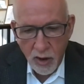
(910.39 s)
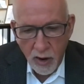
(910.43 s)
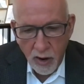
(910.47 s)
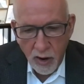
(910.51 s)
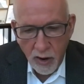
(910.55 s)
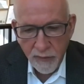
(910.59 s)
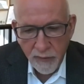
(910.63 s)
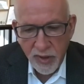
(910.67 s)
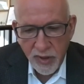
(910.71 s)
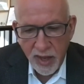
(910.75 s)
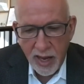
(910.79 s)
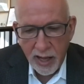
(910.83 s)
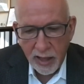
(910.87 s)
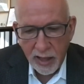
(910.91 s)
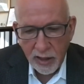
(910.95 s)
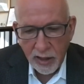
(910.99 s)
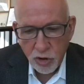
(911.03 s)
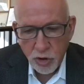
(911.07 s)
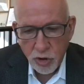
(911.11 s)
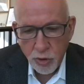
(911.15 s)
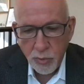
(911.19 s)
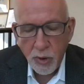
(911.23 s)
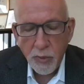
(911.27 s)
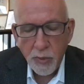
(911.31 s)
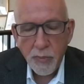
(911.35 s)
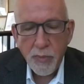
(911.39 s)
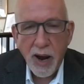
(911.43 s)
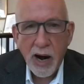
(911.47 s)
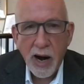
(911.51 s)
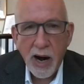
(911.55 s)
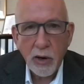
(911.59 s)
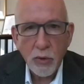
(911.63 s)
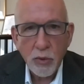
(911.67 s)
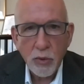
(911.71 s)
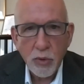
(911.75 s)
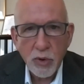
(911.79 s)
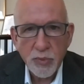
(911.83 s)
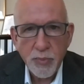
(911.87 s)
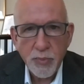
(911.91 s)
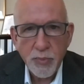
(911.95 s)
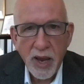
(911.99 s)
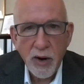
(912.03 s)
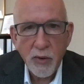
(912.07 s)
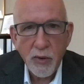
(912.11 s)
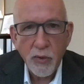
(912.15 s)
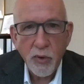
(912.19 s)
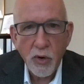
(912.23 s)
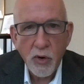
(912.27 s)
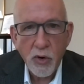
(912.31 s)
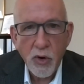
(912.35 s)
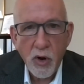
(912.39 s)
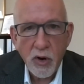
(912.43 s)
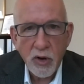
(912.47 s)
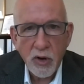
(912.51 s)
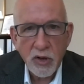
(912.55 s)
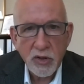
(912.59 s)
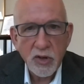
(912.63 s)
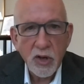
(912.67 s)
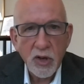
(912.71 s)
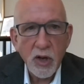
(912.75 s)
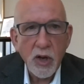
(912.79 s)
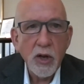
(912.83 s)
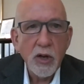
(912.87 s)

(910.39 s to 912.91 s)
of the eligible borrower's payroll costs?